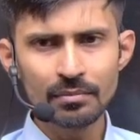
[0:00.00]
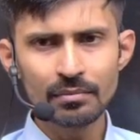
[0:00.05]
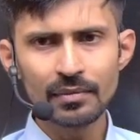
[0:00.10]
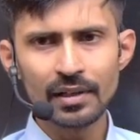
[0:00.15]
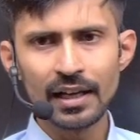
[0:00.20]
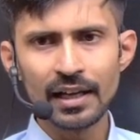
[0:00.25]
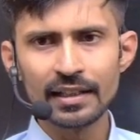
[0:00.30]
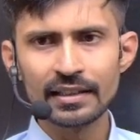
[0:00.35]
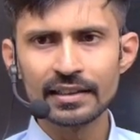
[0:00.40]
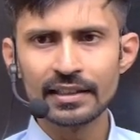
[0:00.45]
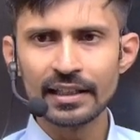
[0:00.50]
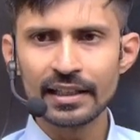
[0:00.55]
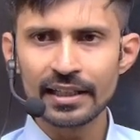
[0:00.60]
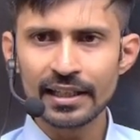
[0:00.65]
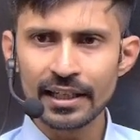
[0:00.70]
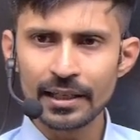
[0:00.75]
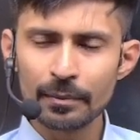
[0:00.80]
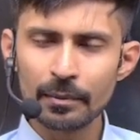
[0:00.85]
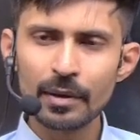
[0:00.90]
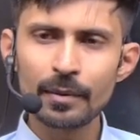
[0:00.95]
and they
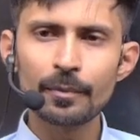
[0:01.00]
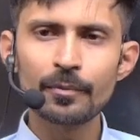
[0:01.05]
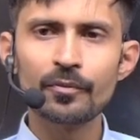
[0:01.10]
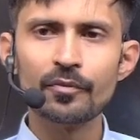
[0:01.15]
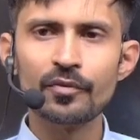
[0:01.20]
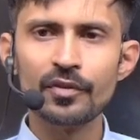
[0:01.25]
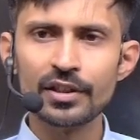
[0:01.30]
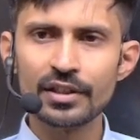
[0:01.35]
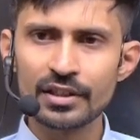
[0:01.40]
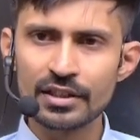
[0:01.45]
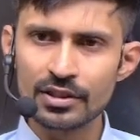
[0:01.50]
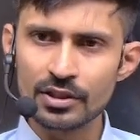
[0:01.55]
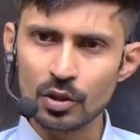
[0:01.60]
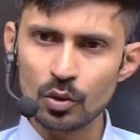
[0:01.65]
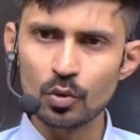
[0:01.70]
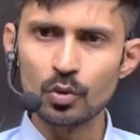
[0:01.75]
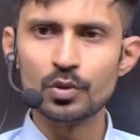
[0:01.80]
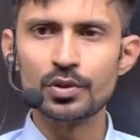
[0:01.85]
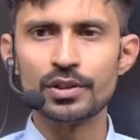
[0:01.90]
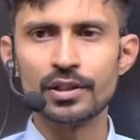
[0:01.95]
came up with
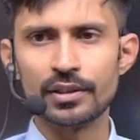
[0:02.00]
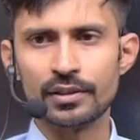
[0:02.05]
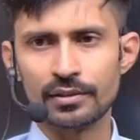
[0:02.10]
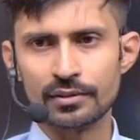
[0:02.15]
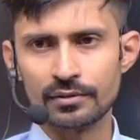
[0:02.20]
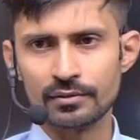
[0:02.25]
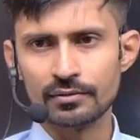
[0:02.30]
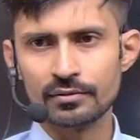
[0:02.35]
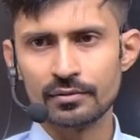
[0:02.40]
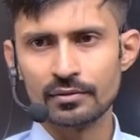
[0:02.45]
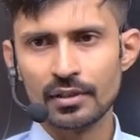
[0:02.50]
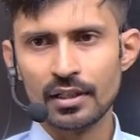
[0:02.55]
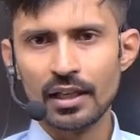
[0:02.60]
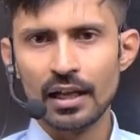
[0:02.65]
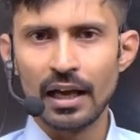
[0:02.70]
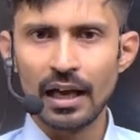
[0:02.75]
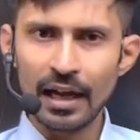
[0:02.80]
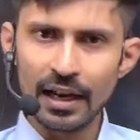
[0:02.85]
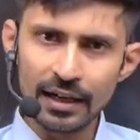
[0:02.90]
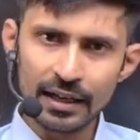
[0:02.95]
solution.
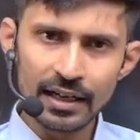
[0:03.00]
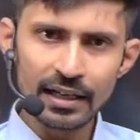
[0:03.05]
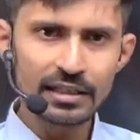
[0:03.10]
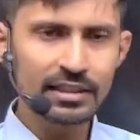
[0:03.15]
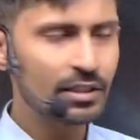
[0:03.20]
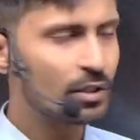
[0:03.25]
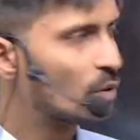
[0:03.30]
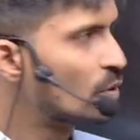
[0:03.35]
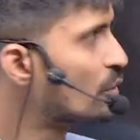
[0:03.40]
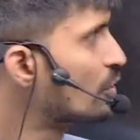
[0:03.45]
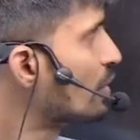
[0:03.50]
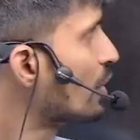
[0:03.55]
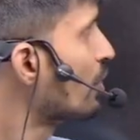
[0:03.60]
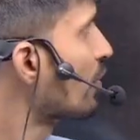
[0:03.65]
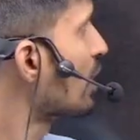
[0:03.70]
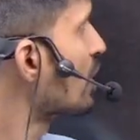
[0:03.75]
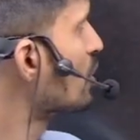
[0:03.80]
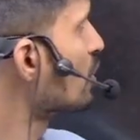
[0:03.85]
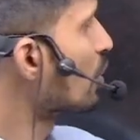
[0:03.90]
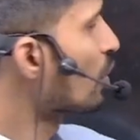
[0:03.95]
And that solution was
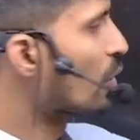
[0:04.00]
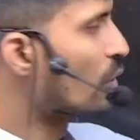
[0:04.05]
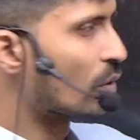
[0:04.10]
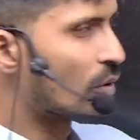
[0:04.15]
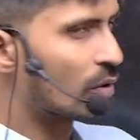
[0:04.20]
log.